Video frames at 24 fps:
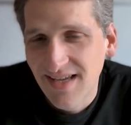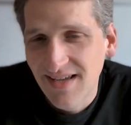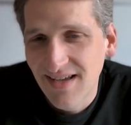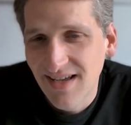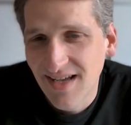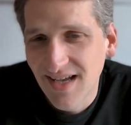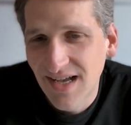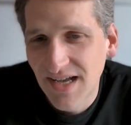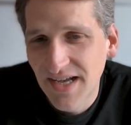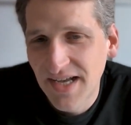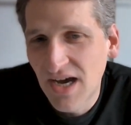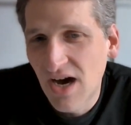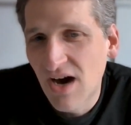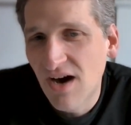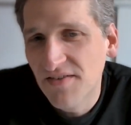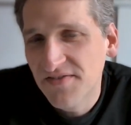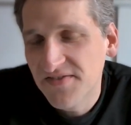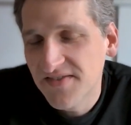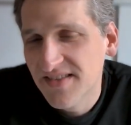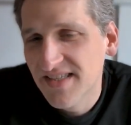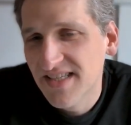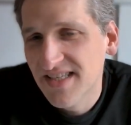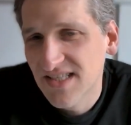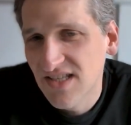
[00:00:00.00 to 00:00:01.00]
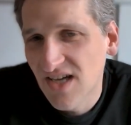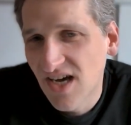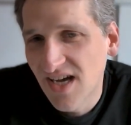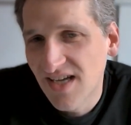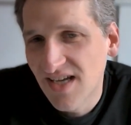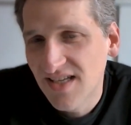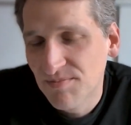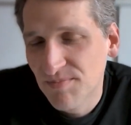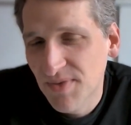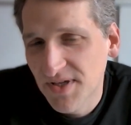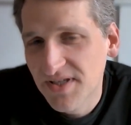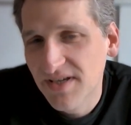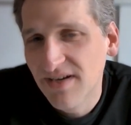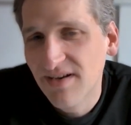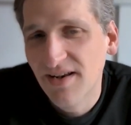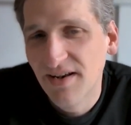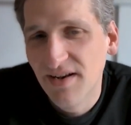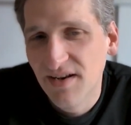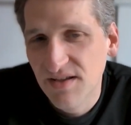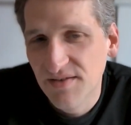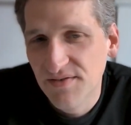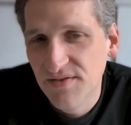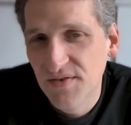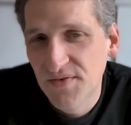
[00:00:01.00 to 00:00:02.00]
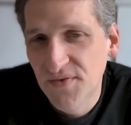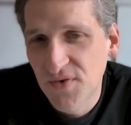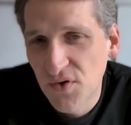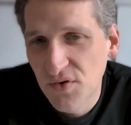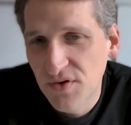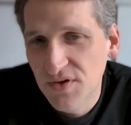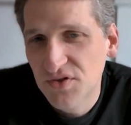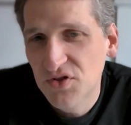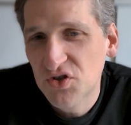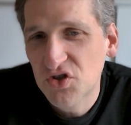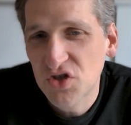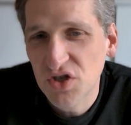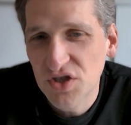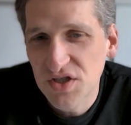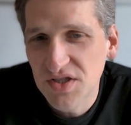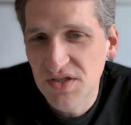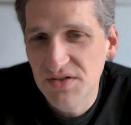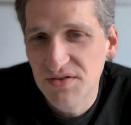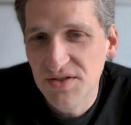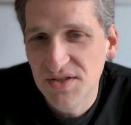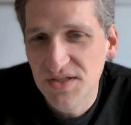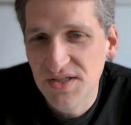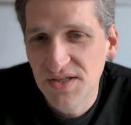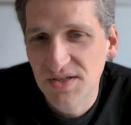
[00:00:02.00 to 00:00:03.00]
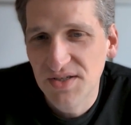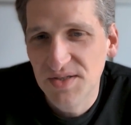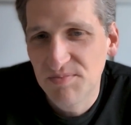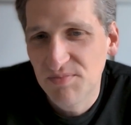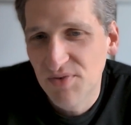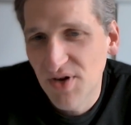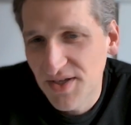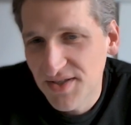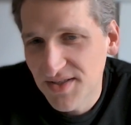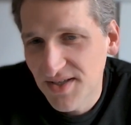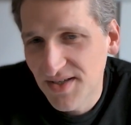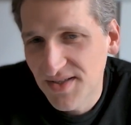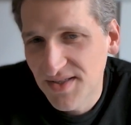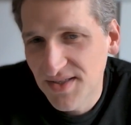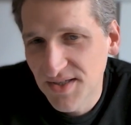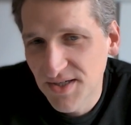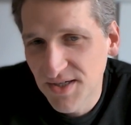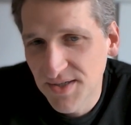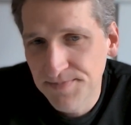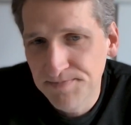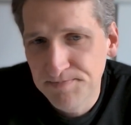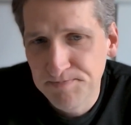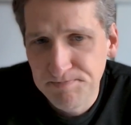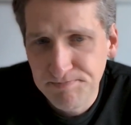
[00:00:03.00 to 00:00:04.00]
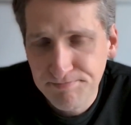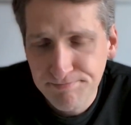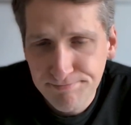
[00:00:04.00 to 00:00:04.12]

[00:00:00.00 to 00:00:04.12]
Often is not, particularly if you focus just on the sales process here.